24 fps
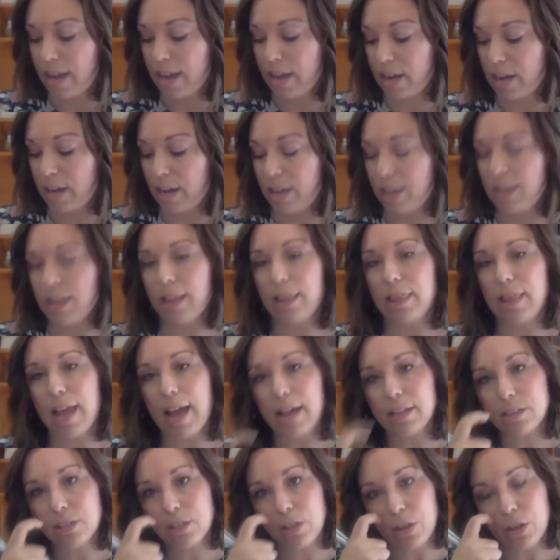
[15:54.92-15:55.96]
And in that
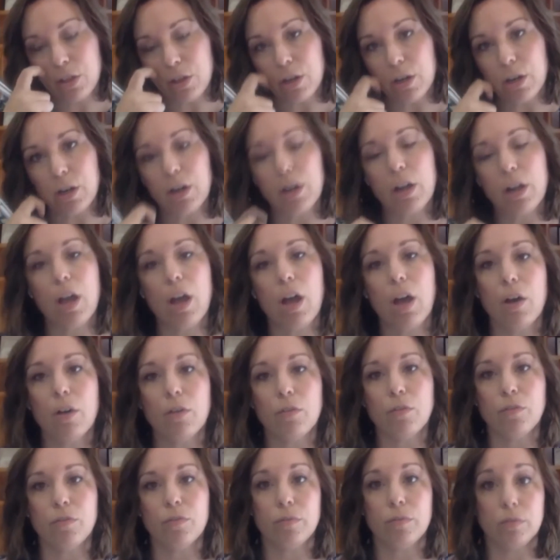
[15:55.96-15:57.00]
last third
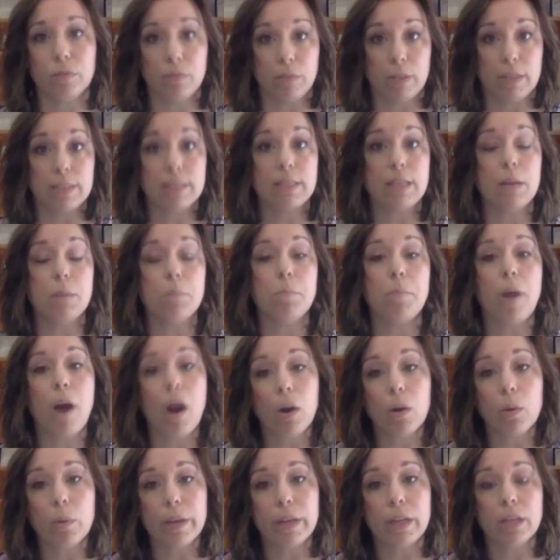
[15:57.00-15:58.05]
of, let's say,
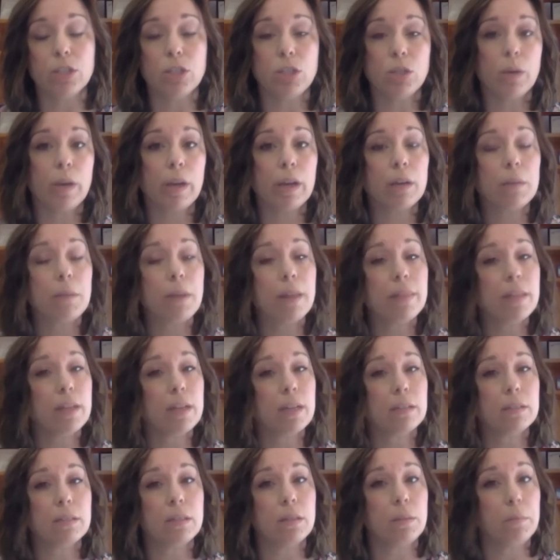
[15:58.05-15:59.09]
borrowing, do you recommend that
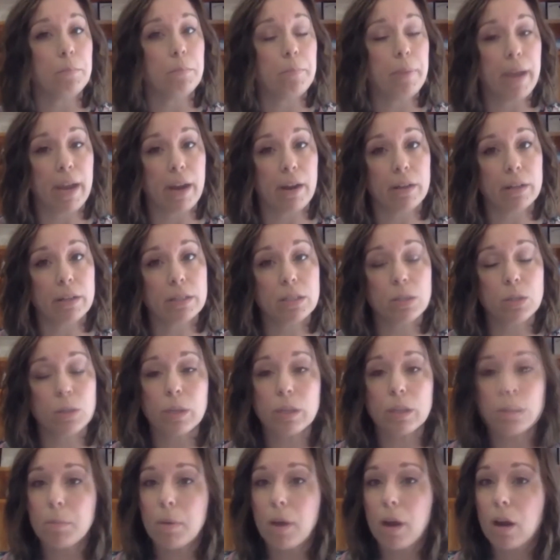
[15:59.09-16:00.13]
it's the parents
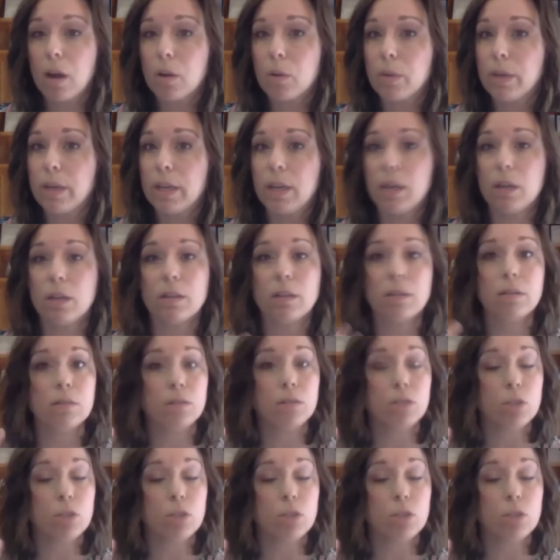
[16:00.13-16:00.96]
doing the borrowing,